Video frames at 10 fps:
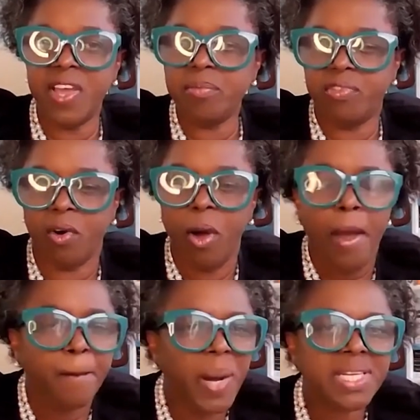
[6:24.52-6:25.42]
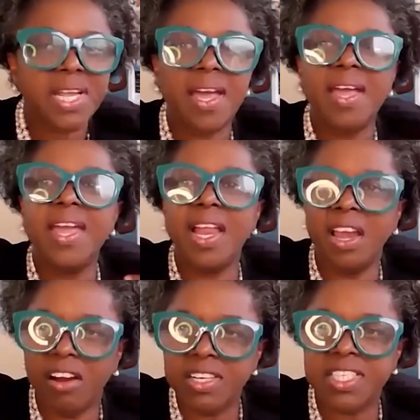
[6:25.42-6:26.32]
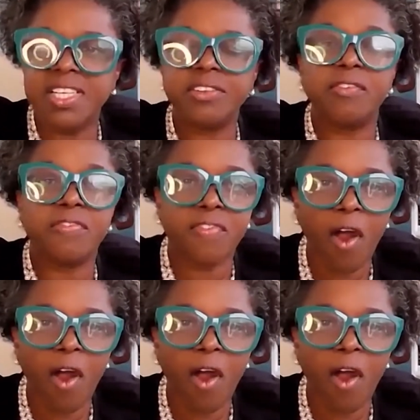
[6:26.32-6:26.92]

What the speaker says: famed for, but he learned it